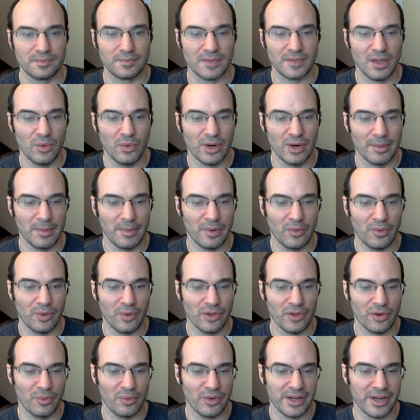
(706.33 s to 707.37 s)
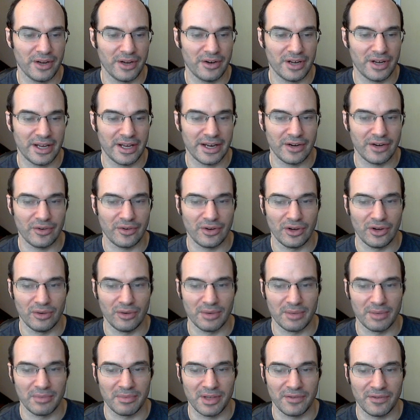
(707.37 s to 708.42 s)
Whether I'm winning or not, I don't know, but
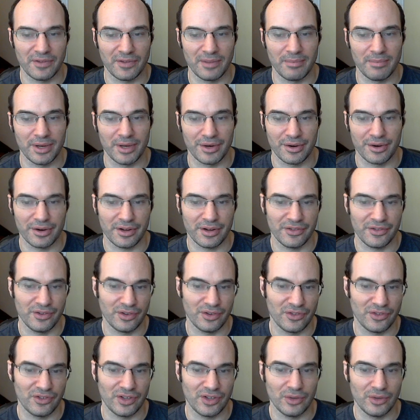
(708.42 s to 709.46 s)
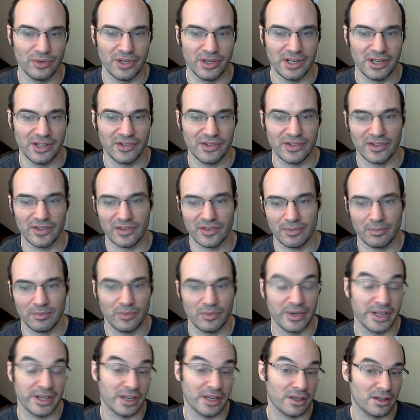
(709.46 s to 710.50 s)
I'm definitely better. As you can see, Houdini says I'm
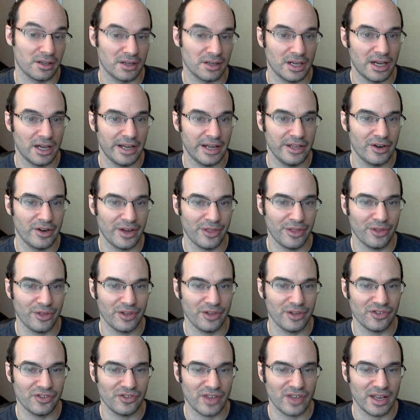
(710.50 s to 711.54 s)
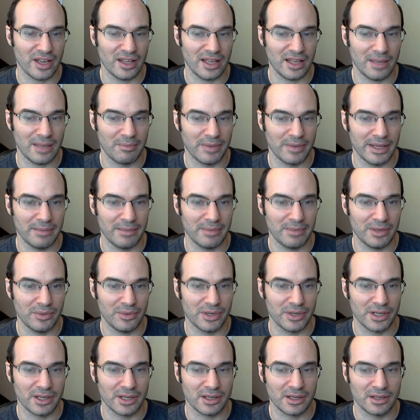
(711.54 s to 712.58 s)
winning. You know, I thought this endgame might be
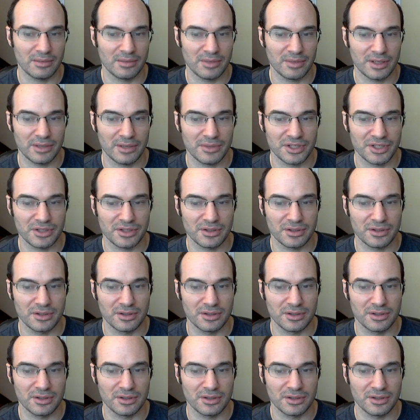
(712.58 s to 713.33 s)
winning, but I wasn't